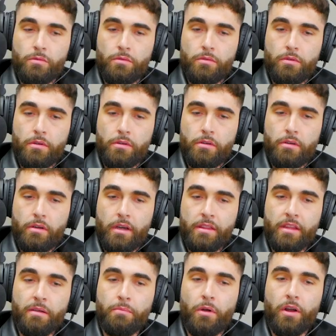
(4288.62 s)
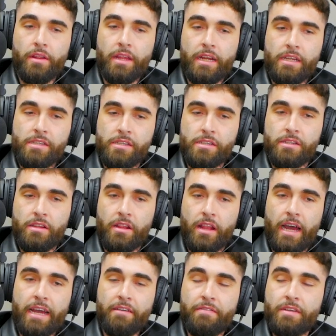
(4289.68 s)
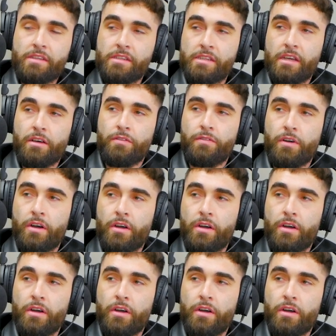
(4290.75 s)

God. I think part of that is is life itself